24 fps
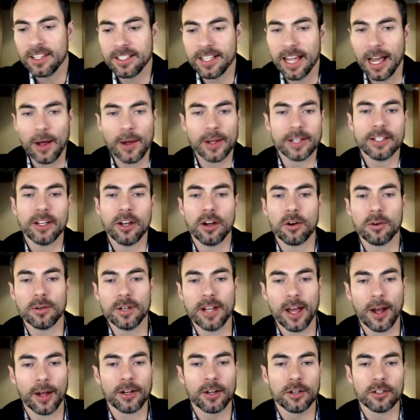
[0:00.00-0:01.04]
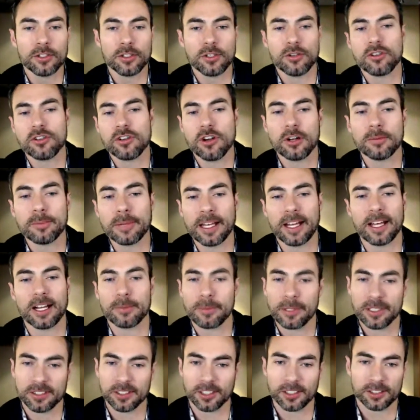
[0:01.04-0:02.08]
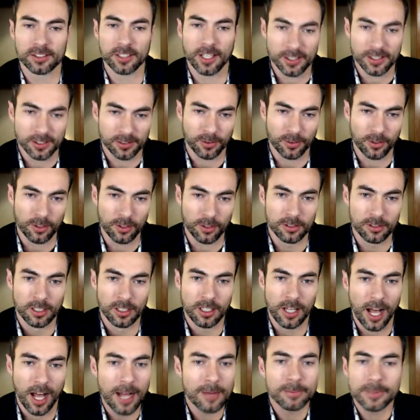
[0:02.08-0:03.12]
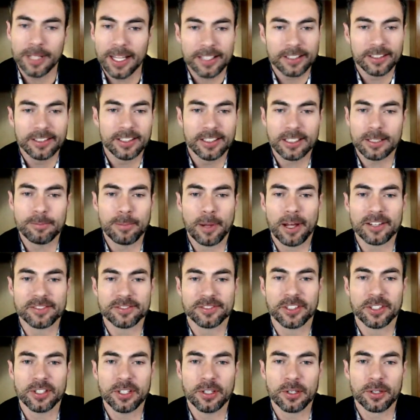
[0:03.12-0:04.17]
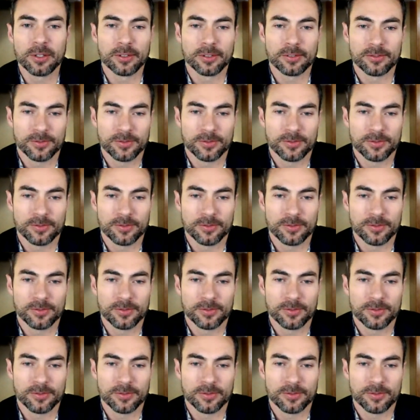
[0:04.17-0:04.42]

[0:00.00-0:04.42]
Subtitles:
Now I know you showed me how to be successful. I'm likely going to buy from you.